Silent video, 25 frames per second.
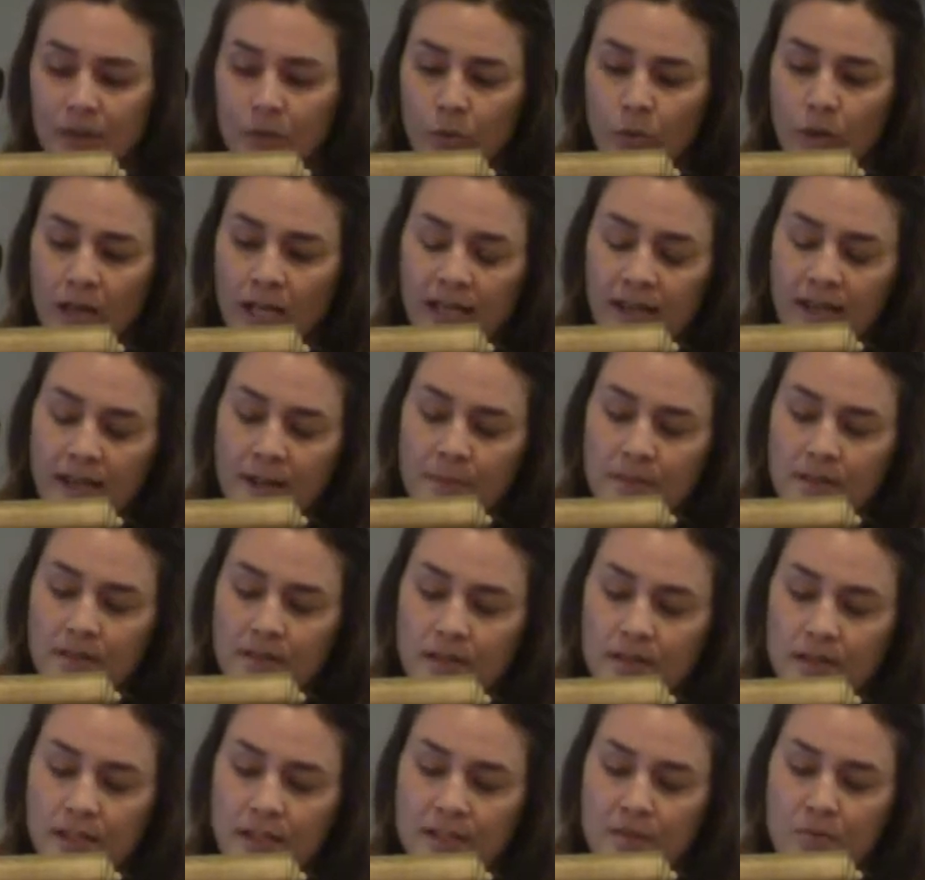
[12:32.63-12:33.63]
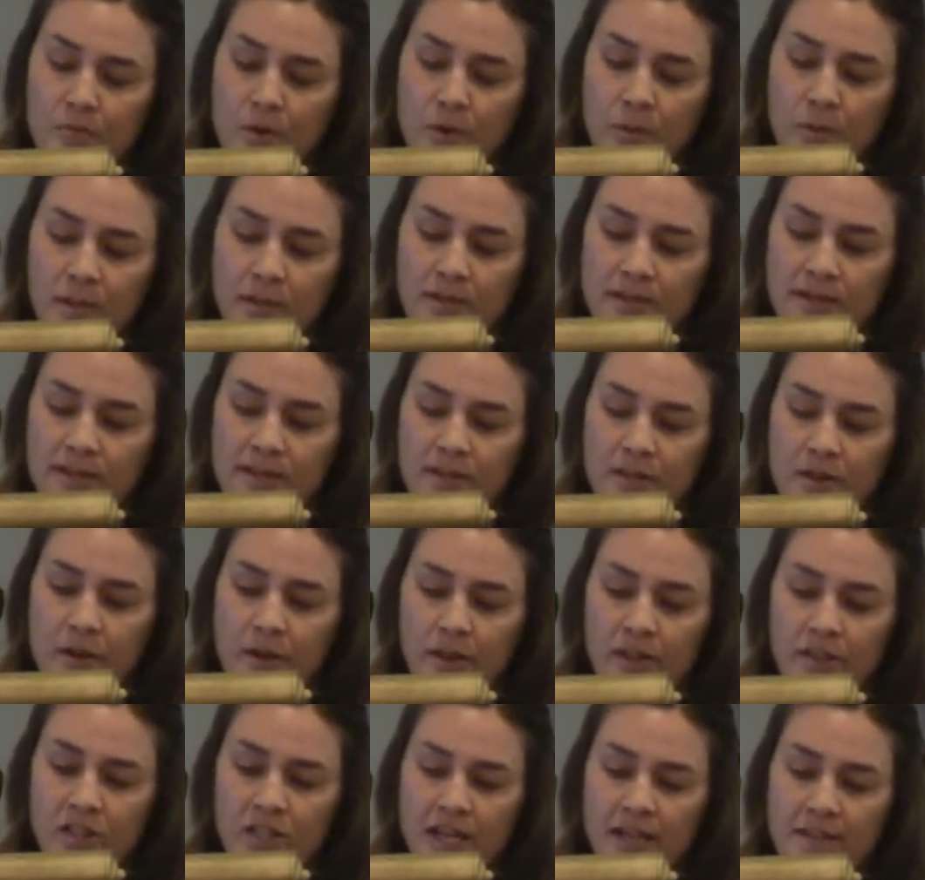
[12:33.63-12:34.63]
when it comes to these moments, this
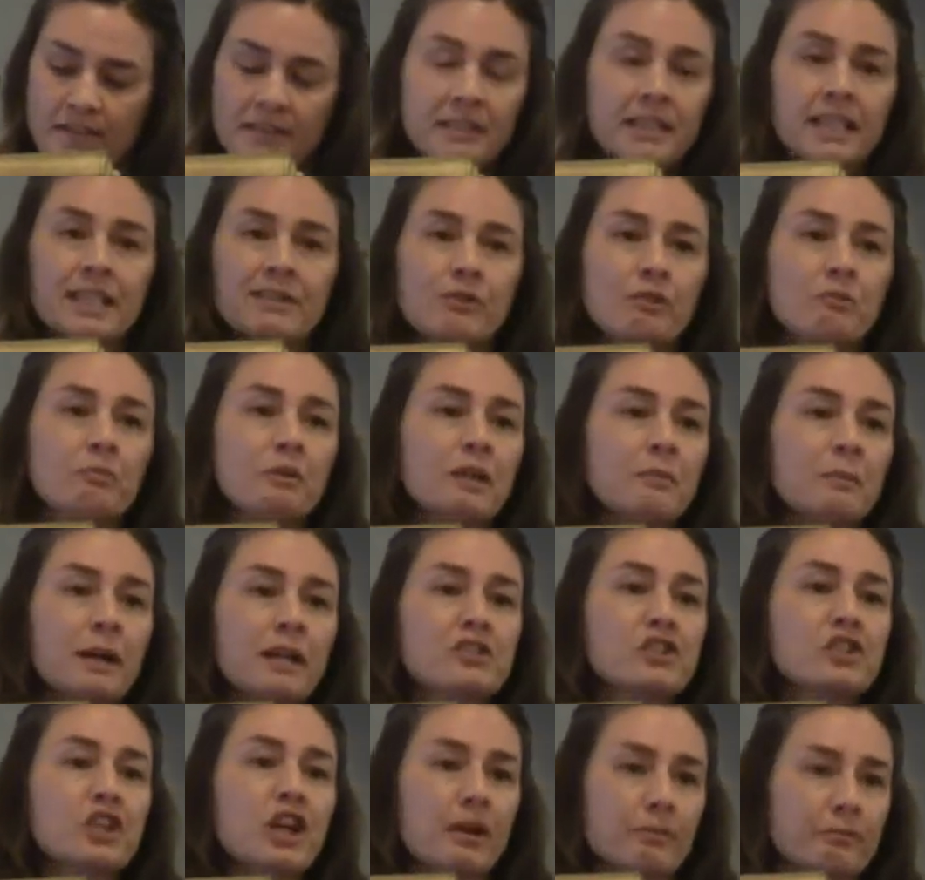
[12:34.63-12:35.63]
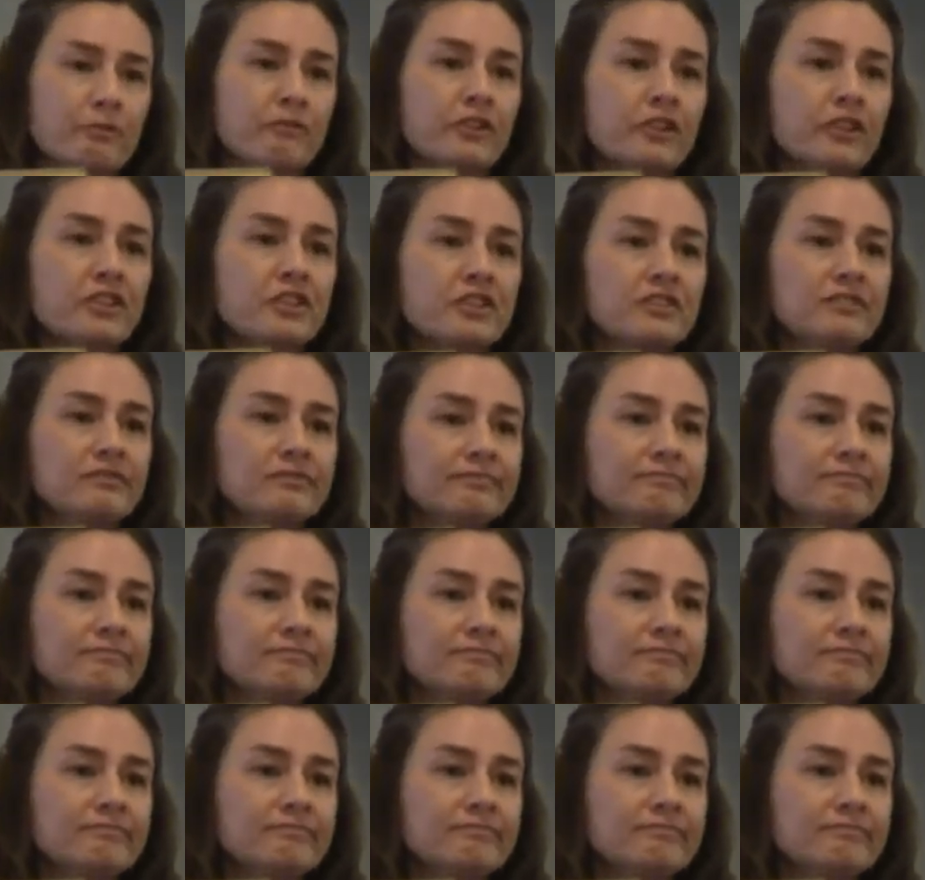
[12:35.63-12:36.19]
knowledge hasn't given me much comfort.